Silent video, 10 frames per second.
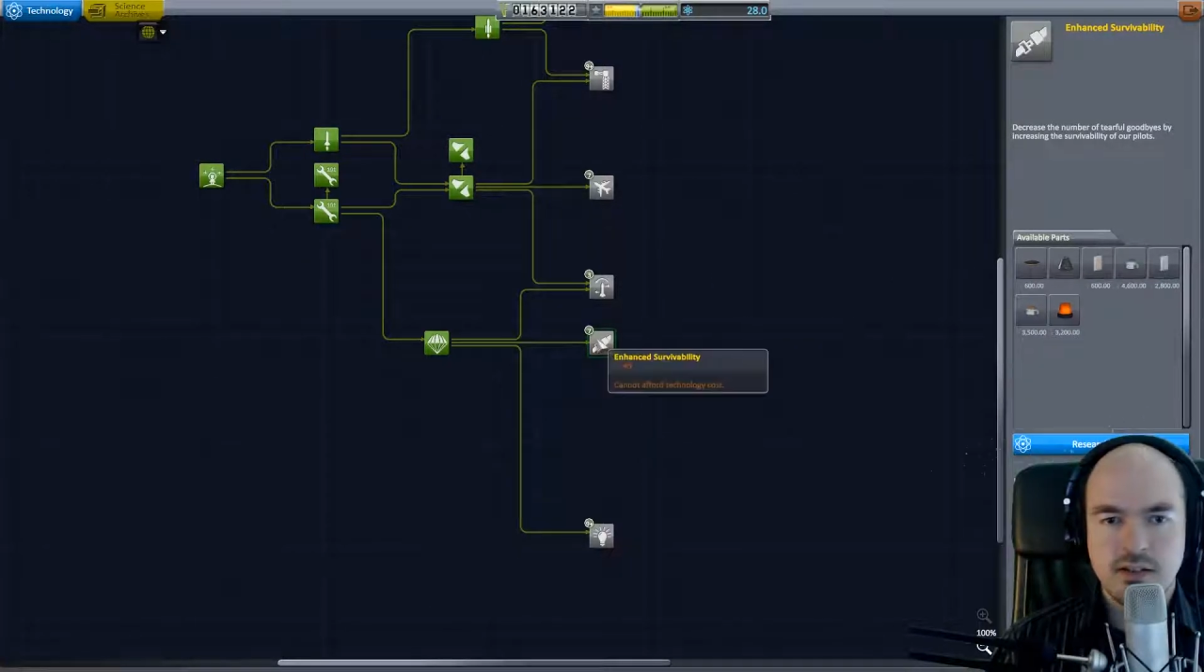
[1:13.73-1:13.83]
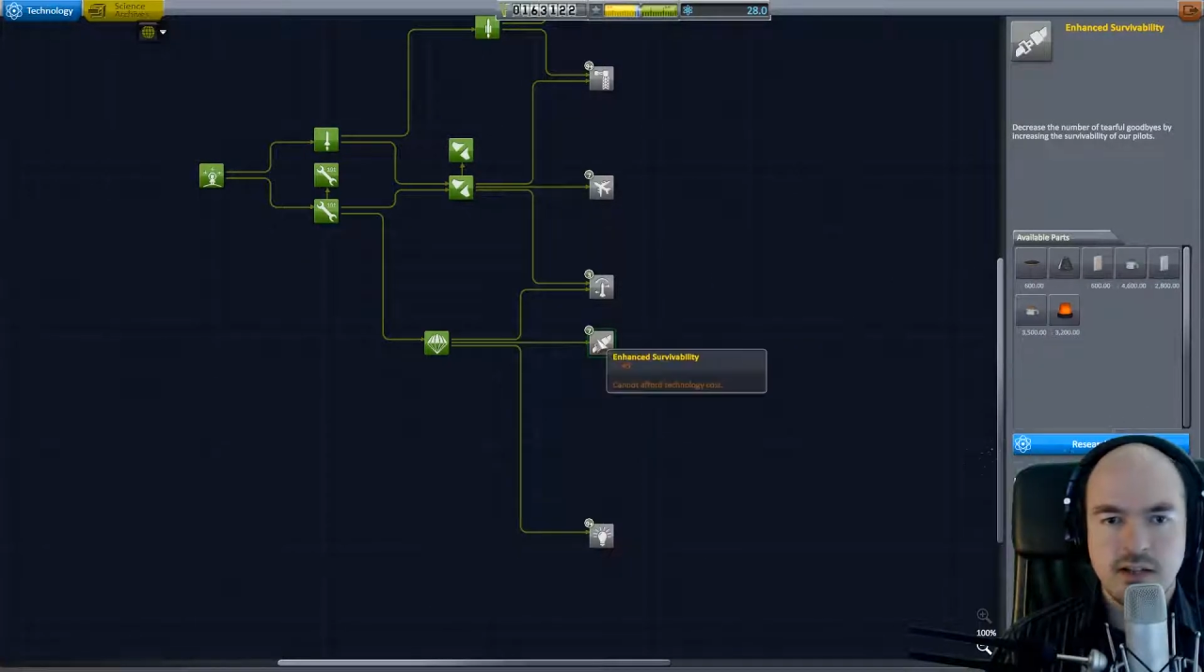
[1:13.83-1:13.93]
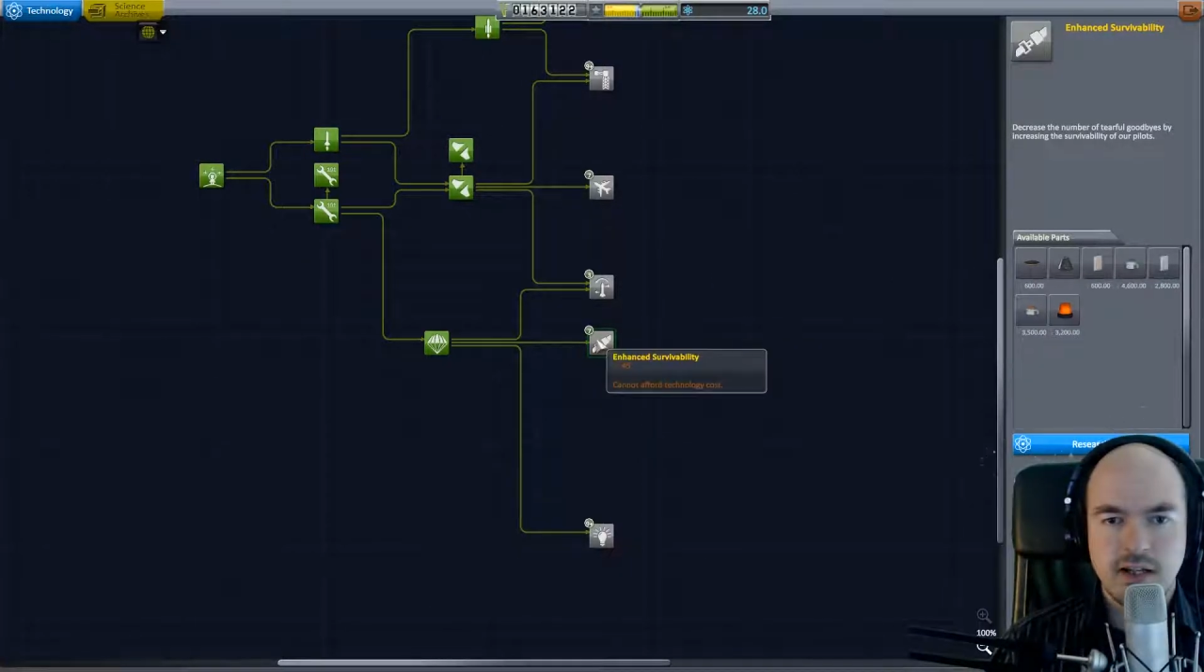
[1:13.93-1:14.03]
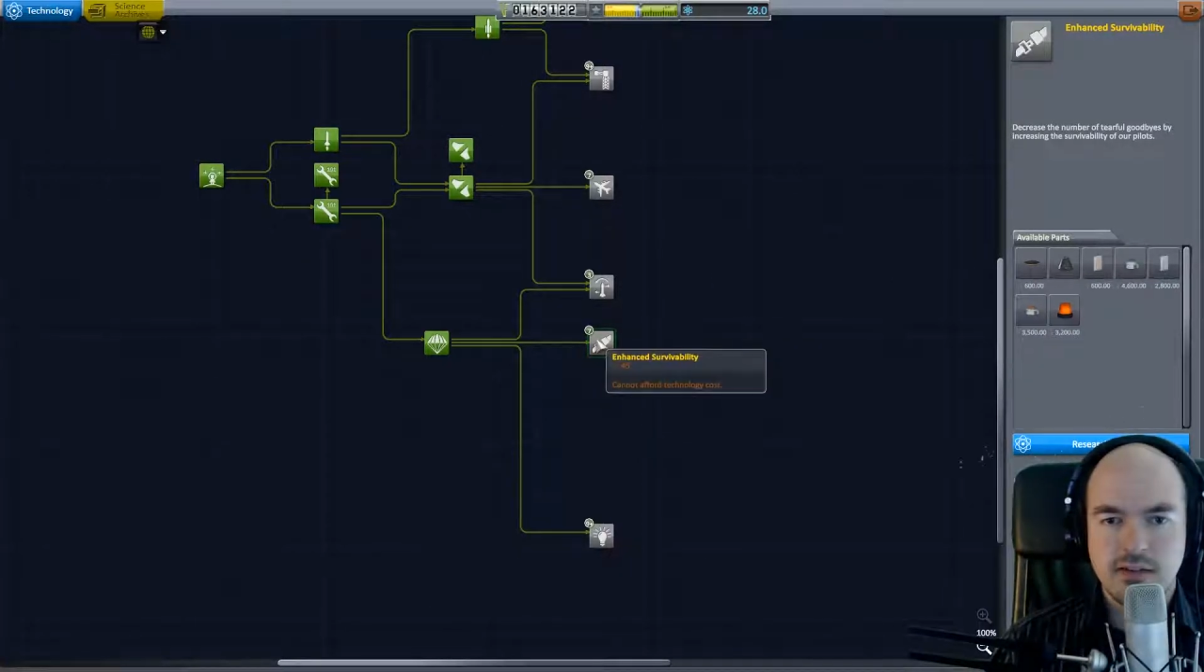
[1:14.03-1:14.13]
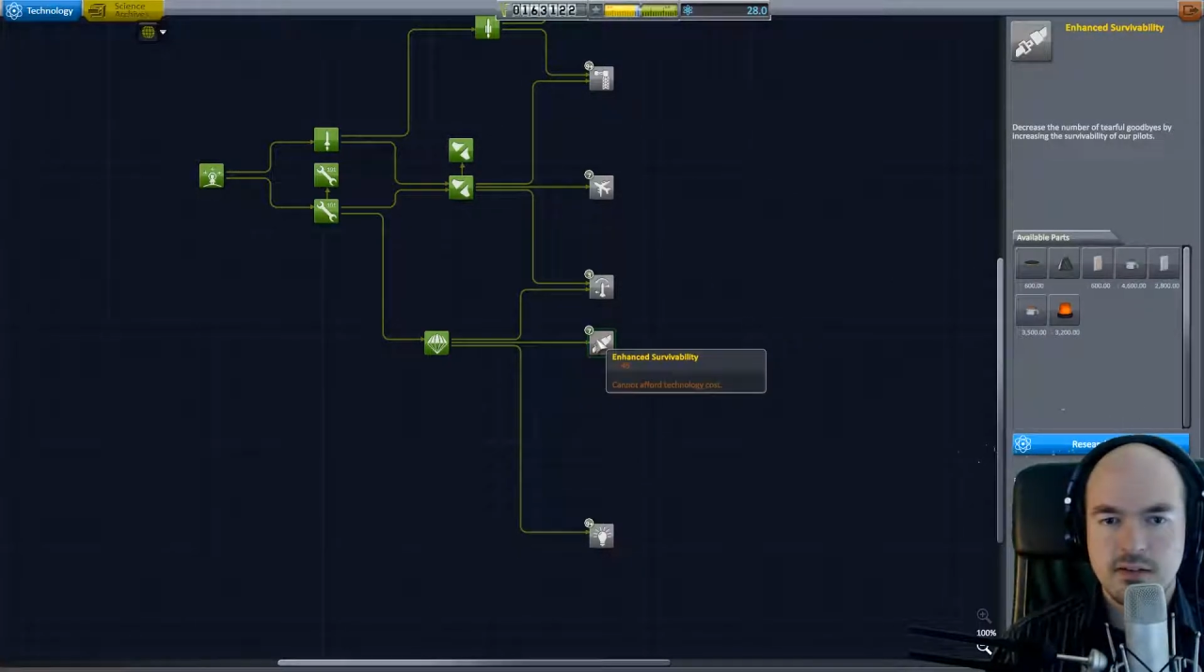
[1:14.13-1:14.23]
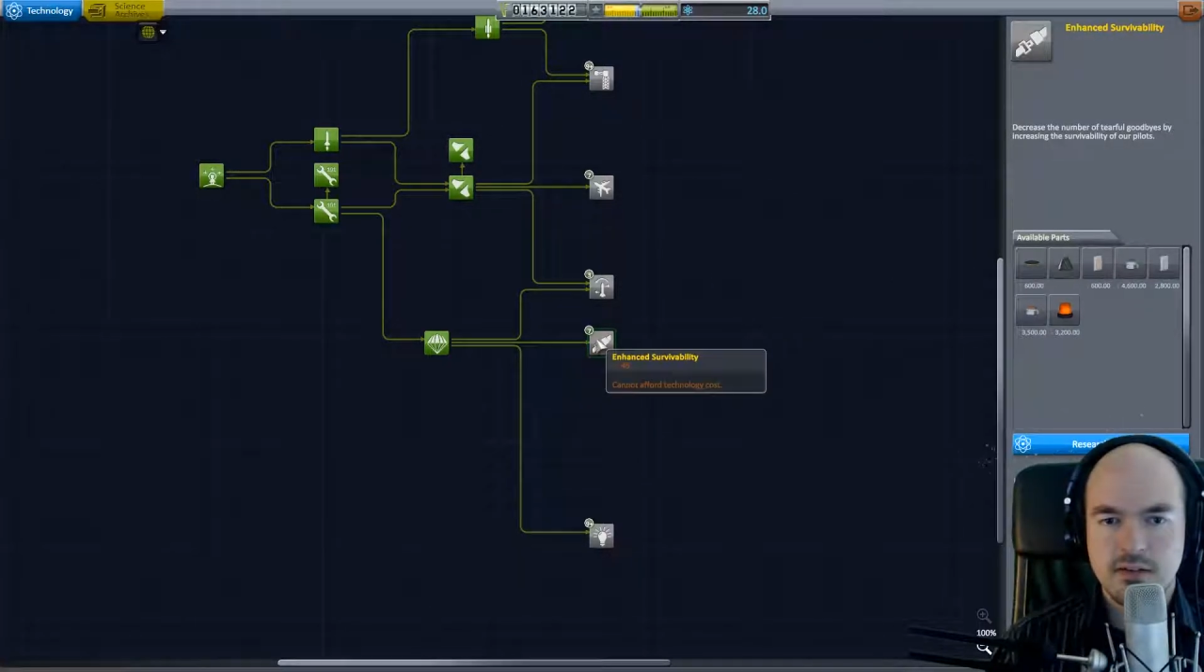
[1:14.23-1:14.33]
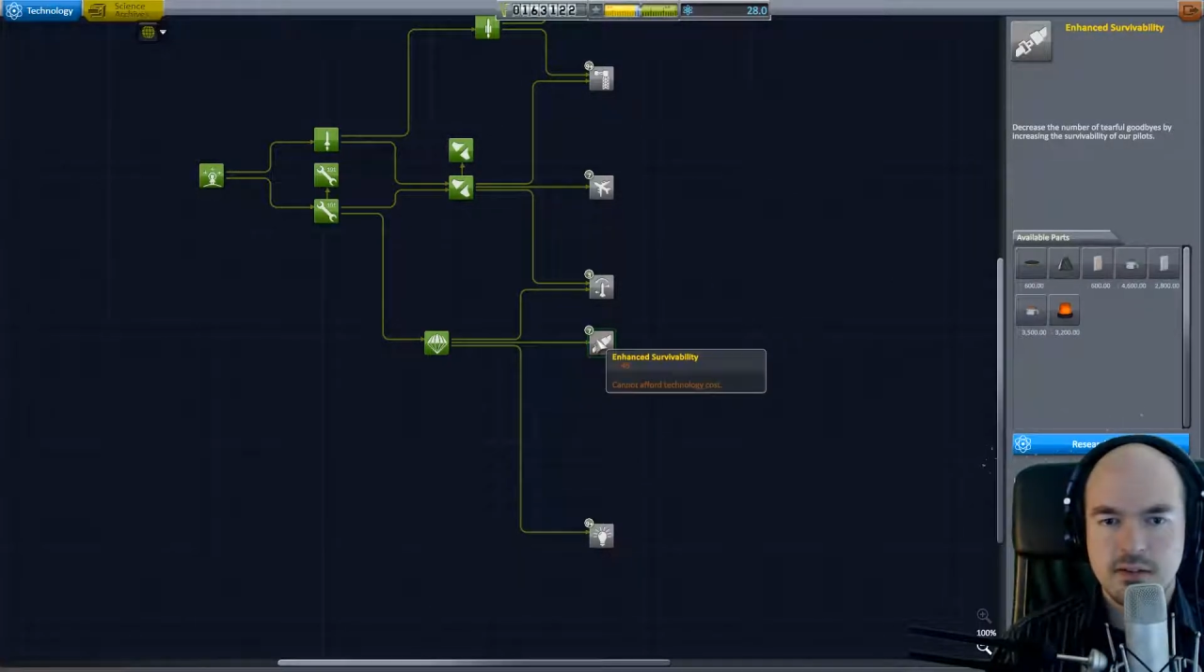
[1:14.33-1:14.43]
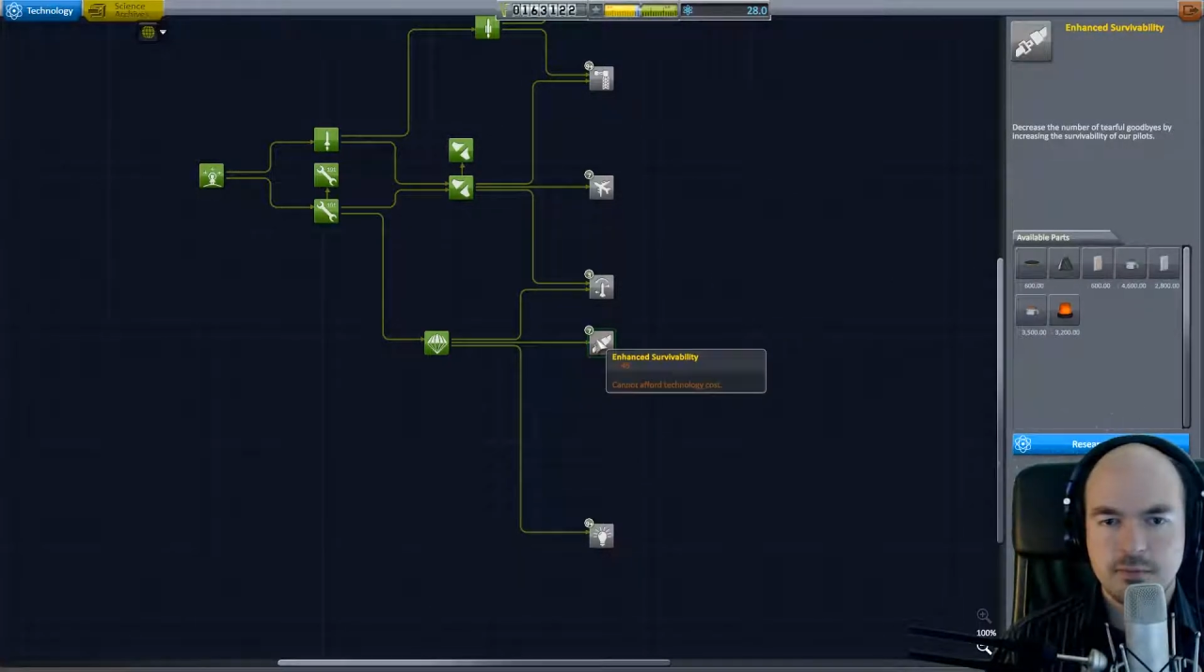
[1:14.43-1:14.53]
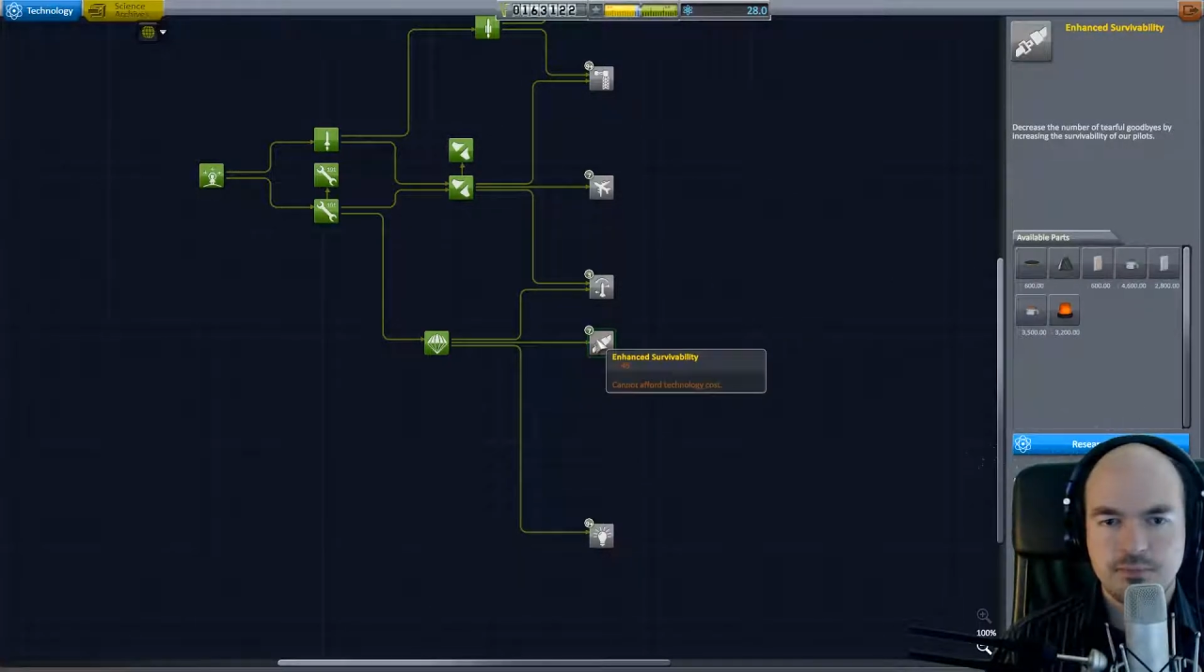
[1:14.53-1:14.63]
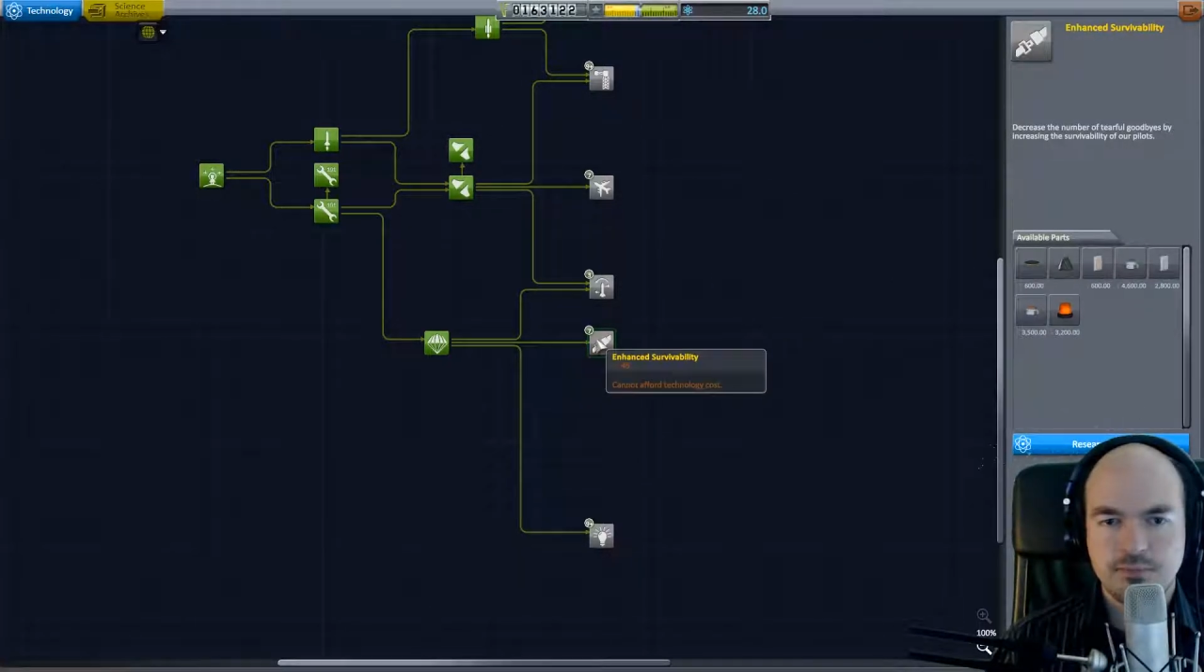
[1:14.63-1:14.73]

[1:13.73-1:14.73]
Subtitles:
Excellent.